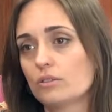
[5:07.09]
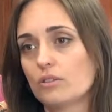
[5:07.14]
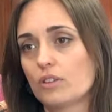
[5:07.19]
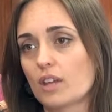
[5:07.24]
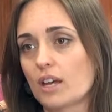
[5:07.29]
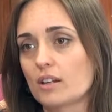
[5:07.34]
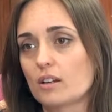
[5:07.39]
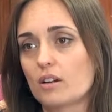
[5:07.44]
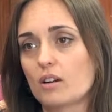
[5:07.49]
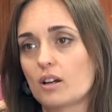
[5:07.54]

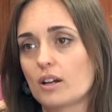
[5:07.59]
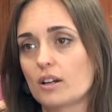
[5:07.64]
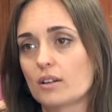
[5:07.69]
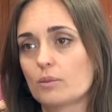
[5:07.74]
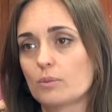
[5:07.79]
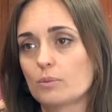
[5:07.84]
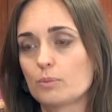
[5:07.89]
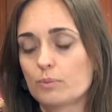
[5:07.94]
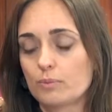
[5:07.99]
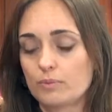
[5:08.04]
that
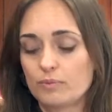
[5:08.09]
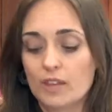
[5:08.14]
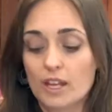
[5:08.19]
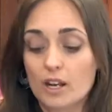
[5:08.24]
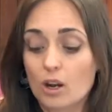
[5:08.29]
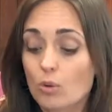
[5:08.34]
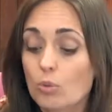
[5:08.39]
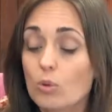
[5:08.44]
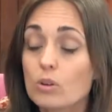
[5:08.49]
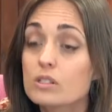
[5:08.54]
I
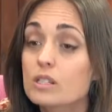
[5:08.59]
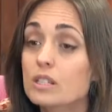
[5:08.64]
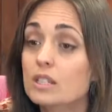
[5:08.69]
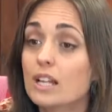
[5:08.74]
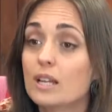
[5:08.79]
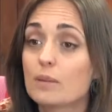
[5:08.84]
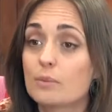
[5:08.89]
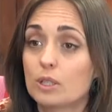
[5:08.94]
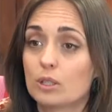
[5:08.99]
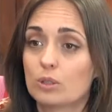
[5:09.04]
was
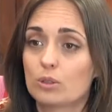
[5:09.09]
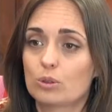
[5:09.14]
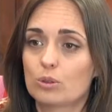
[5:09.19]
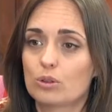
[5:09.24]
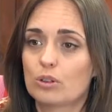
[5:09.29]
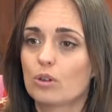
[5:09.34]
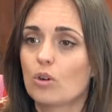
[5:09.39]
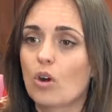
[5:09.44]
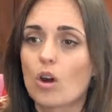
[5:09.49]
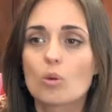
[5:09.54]
claiming
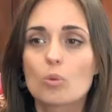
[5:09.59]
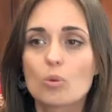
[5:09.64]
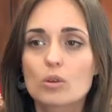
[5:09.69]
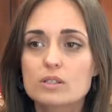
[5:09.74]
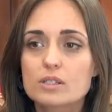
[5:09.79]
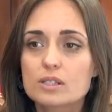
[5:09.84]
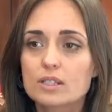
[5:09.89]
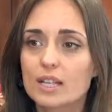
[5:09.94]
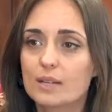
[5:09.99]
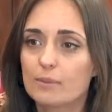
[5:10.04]
glory, or I
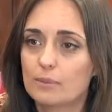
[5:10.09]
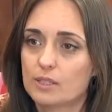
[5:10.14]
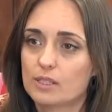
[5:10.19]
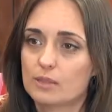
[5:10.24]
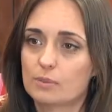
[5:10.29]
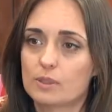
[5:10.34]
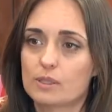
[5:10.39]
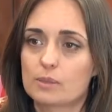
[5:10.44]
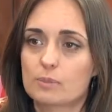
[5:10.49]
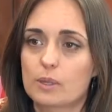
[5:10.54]
was claiming
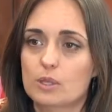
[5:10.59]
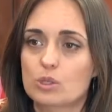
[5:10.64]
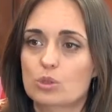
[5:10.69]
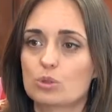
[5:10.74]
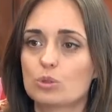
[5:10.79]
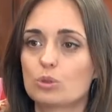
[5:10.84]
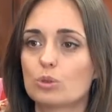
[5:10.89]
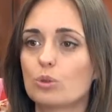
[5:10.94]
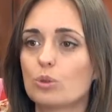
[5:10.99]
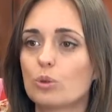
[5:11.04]
to be
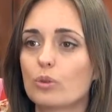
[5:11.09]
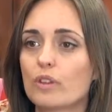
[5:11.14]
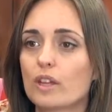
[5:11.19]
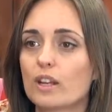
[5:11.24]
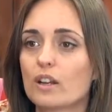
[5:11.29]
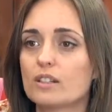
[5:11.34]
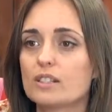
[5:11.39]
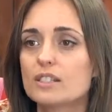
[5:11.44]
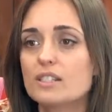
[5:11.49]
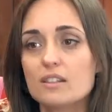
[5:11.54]
special, or
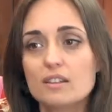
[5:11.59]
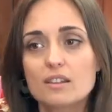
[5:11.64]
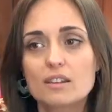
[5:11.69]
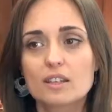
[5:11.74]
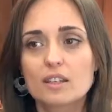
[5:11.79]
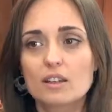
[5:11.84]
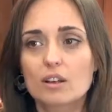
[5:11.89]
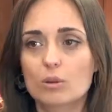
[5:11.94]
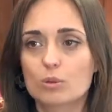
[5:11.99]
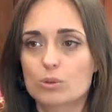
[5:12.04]
that I did
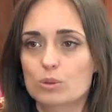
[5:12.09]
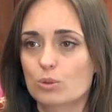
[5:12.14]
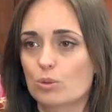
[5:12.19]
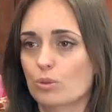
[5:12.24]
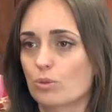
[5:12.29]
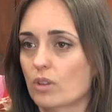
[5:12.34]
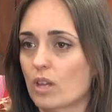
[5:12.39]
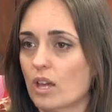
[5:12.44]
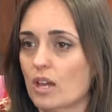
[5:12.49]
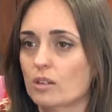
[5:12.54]
think I was
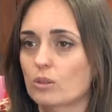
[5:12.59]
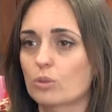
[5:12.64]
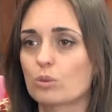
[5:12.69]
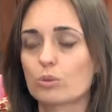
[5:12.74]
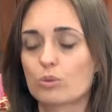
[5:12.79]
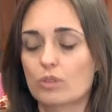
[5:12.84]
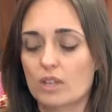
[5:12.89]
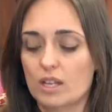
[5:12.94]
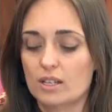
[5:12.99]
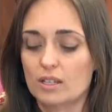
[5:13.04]
all that,
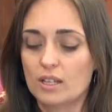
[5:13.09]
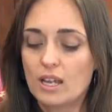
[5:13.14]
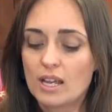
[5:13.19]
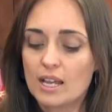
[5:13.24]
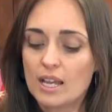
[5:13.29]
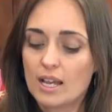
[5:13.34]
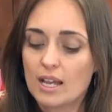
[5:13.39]
or that